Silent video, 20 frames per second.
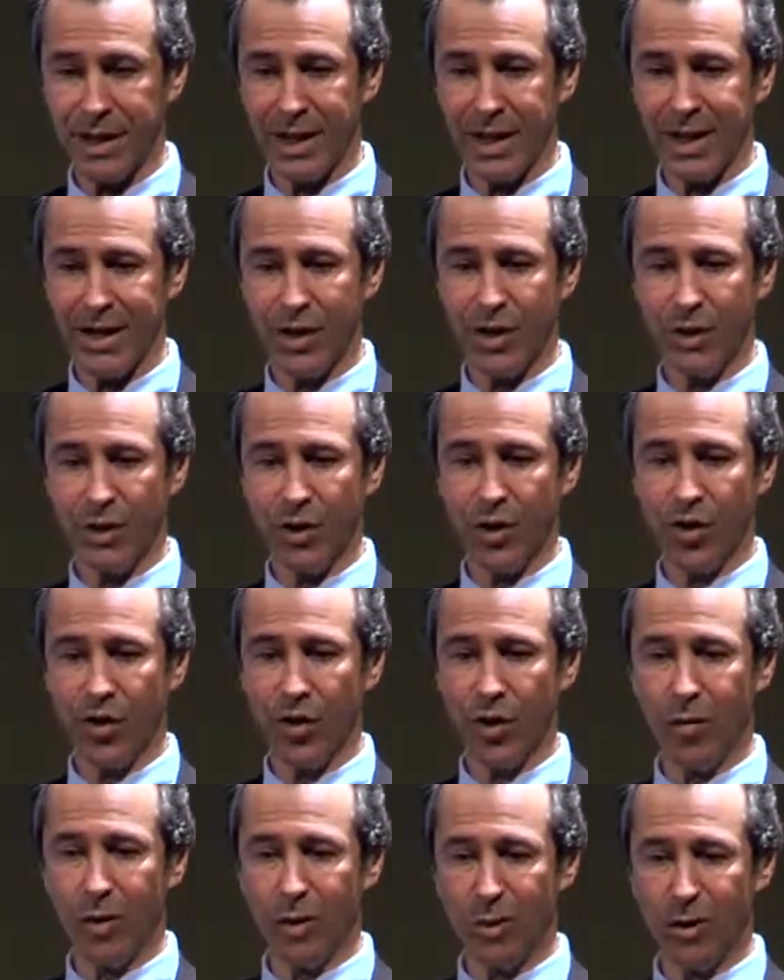That's how growth
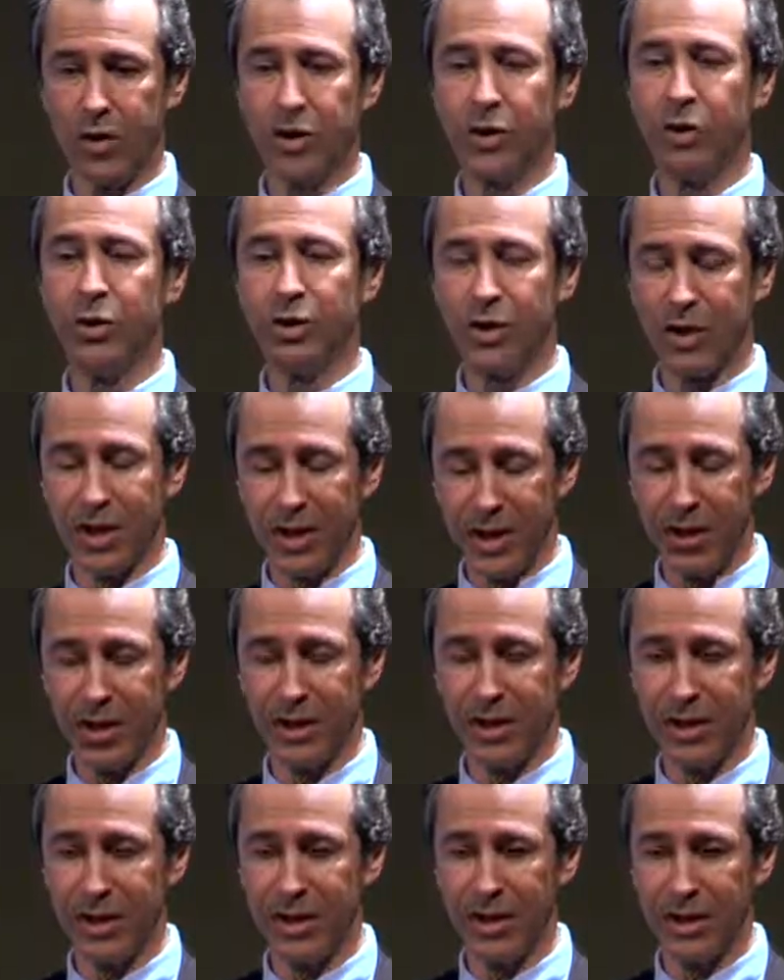hormone was used
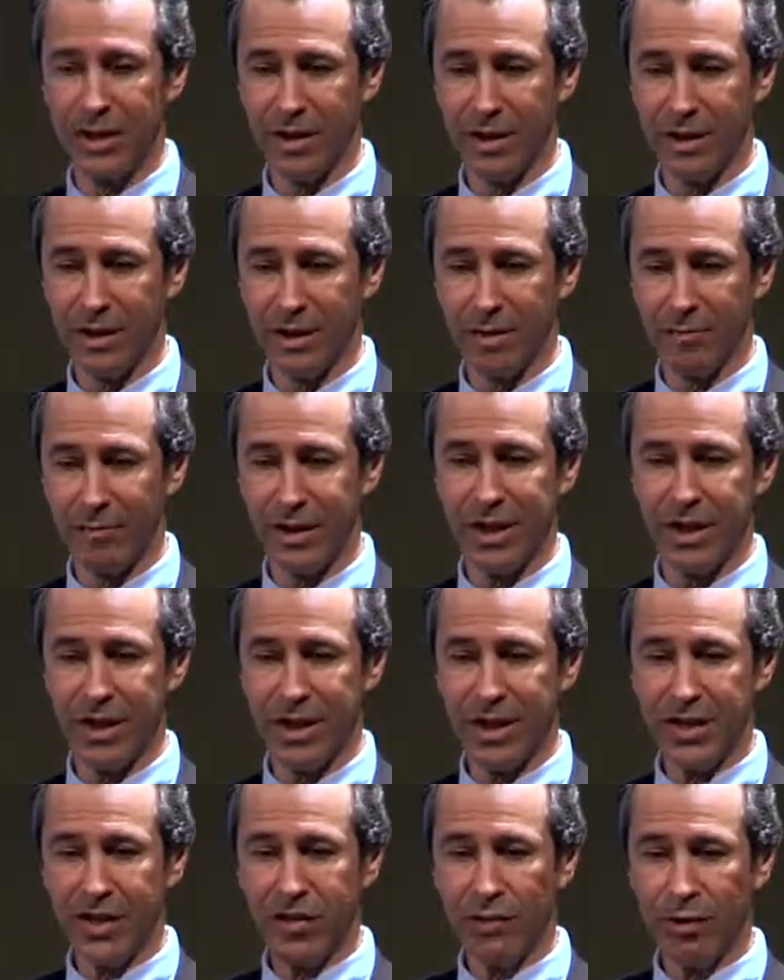initially,
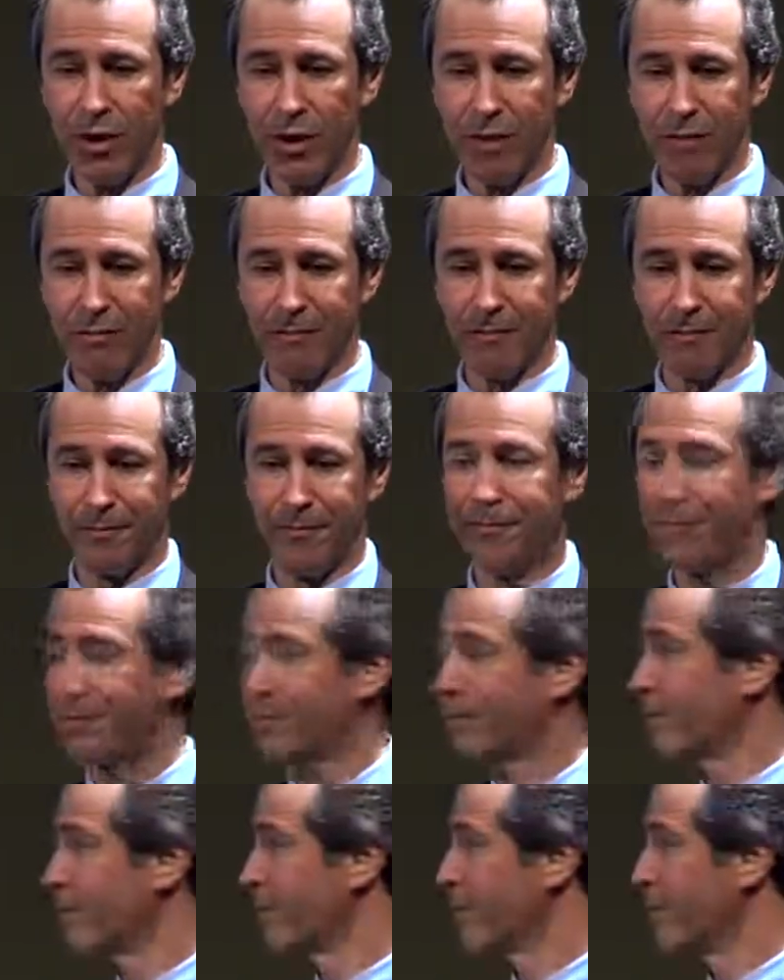makes kids grow.
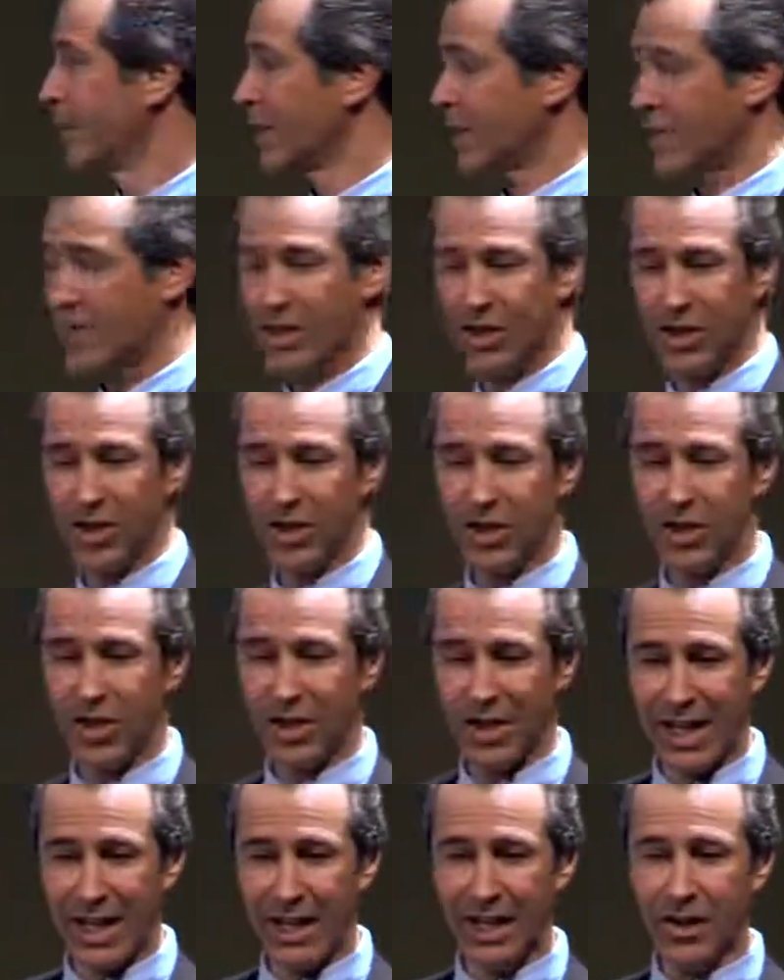Six
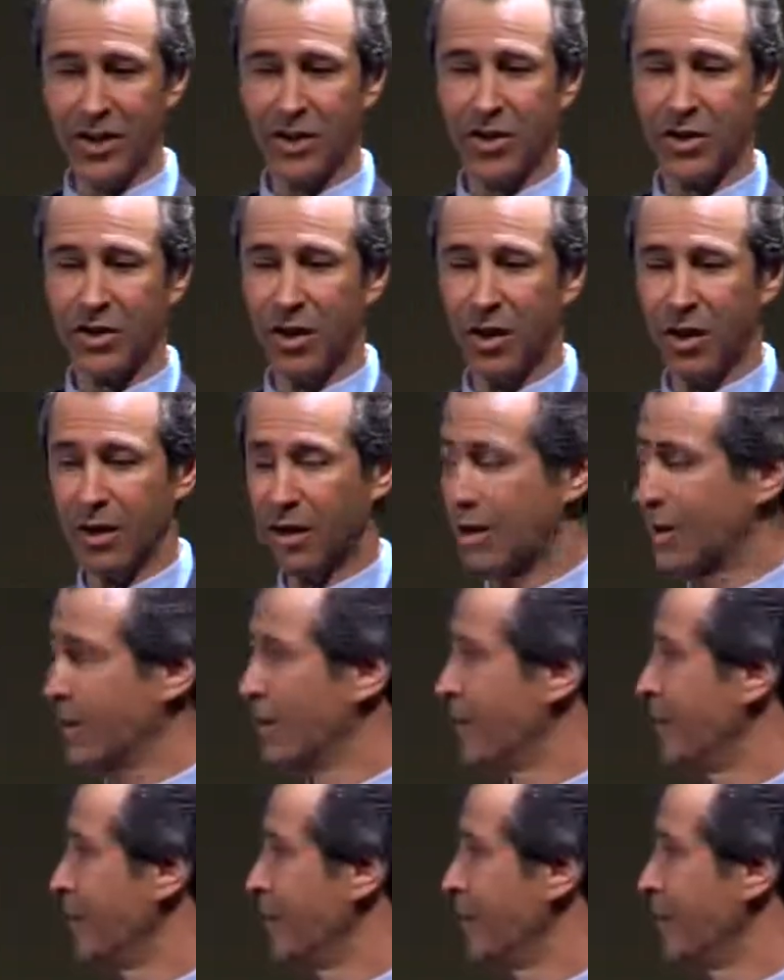inches, eight inches taller.